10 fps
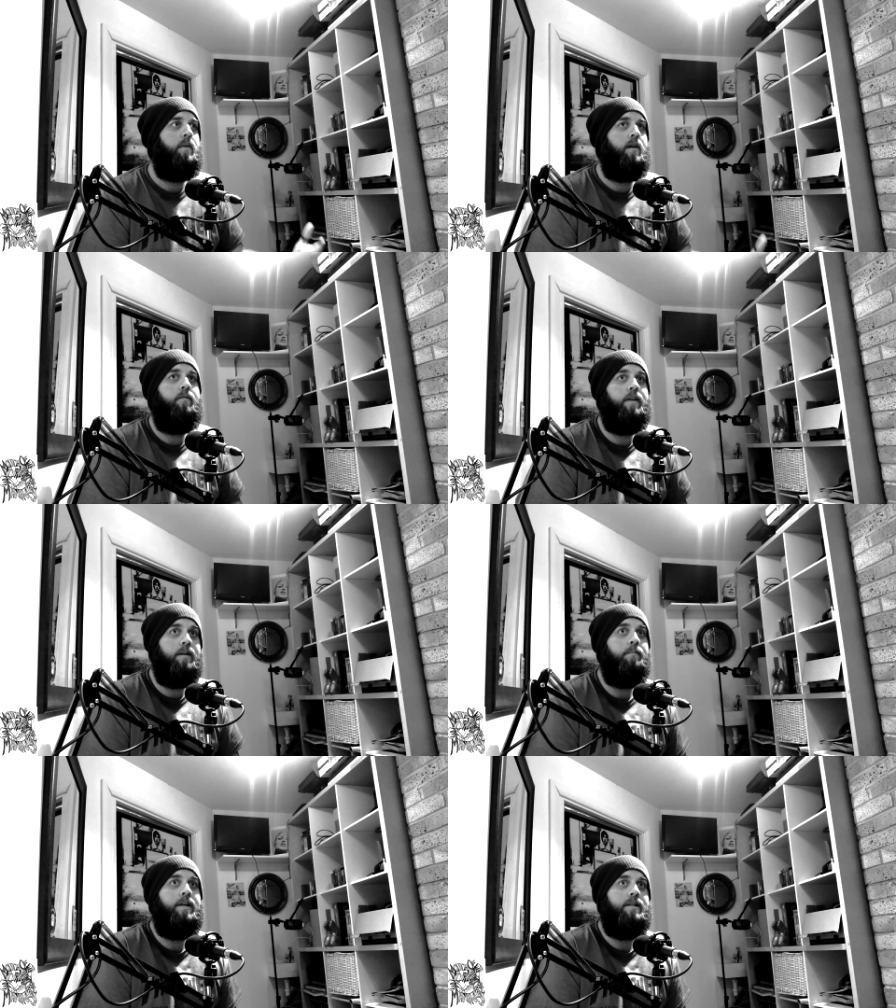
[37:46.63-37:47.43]
I
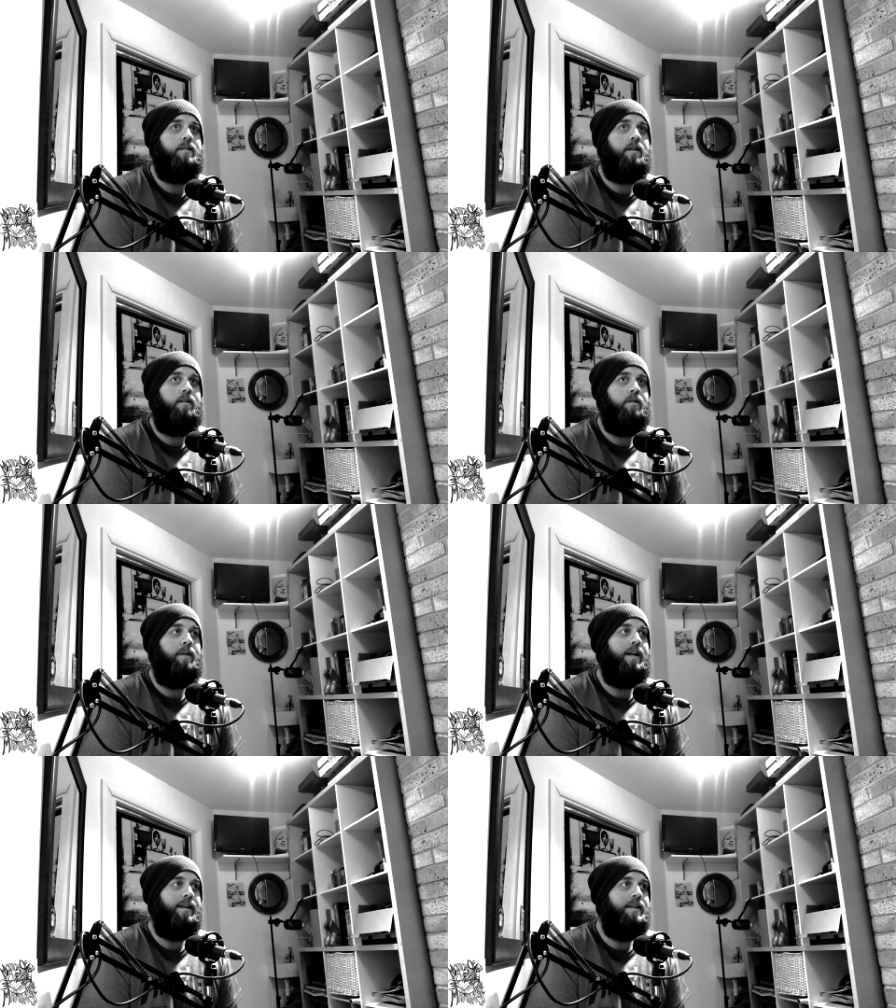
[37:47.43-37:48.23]
think it means like
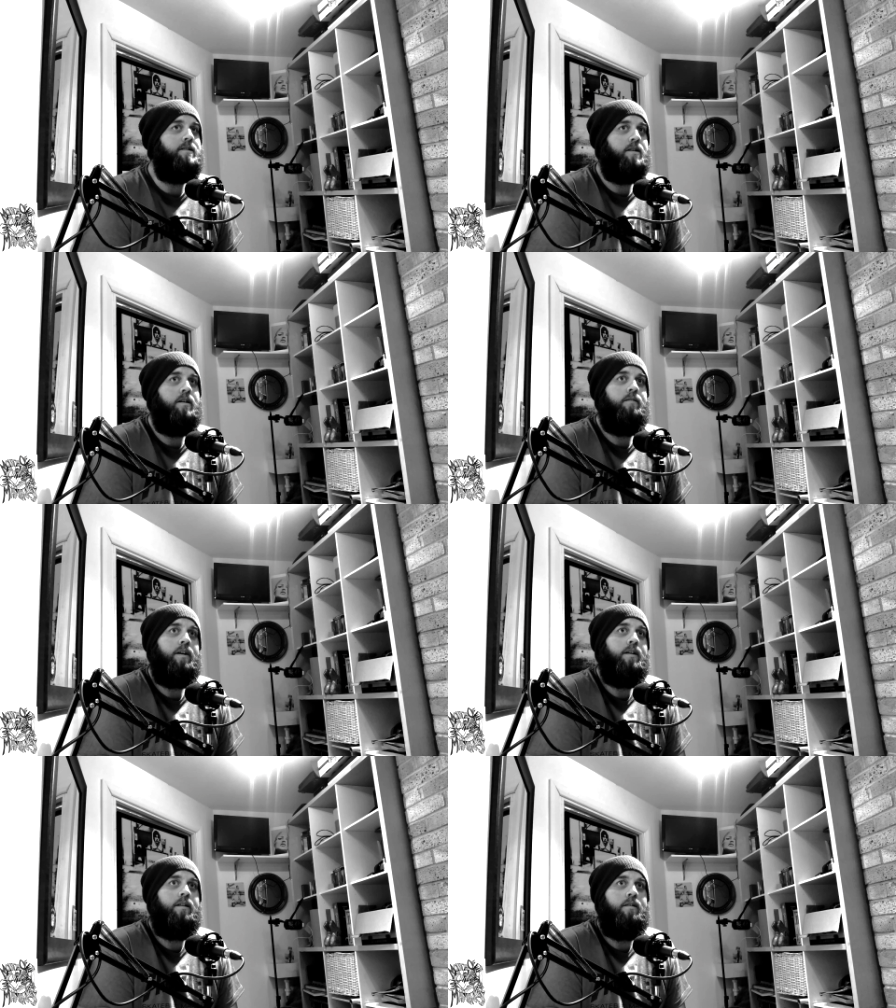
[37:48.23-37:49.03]
humanity is turning
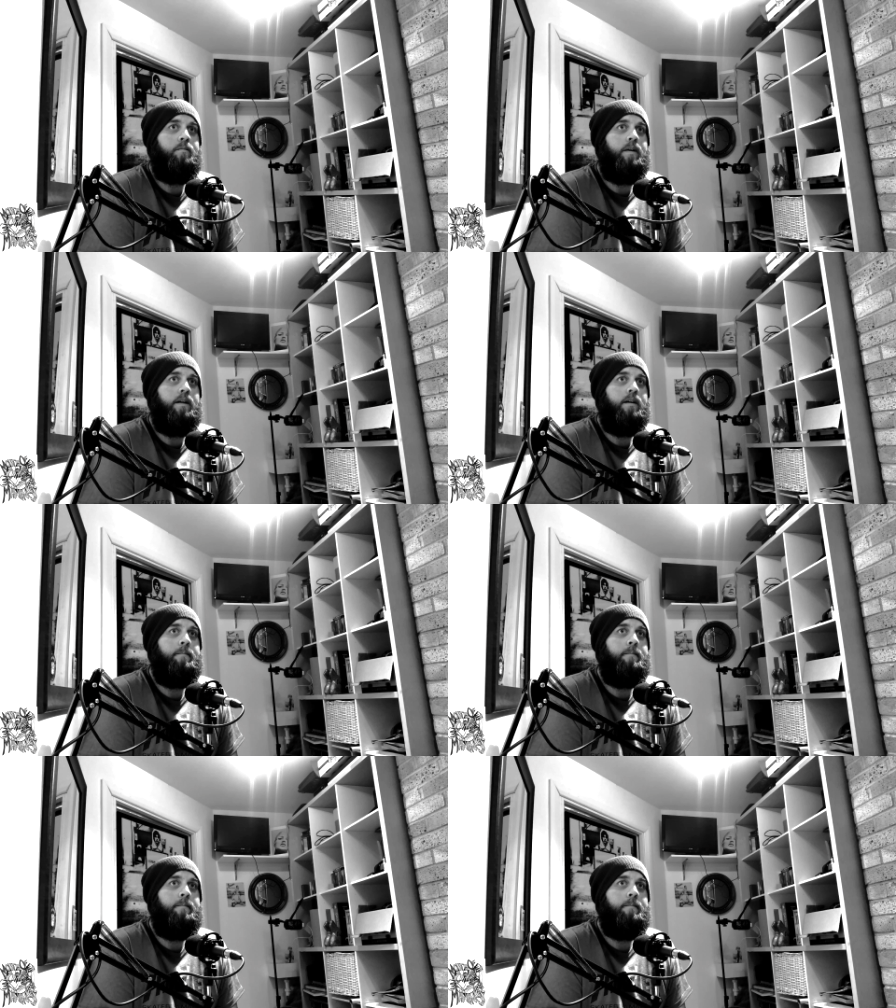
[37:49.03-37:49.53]
around a little bit.